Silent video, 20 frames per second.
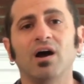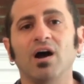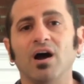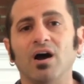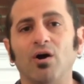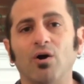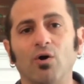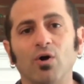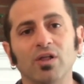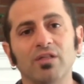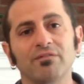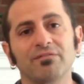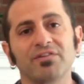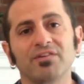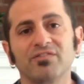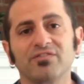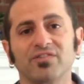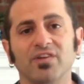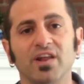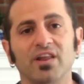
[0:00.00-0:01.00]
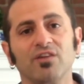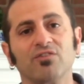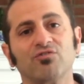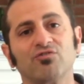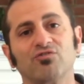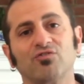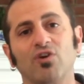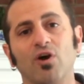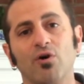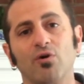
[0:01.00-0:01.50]
all of the studies
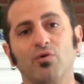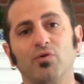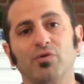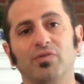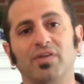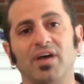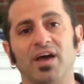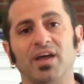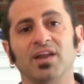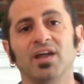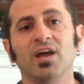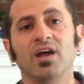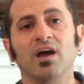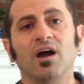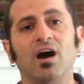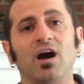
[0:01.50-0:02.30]
show that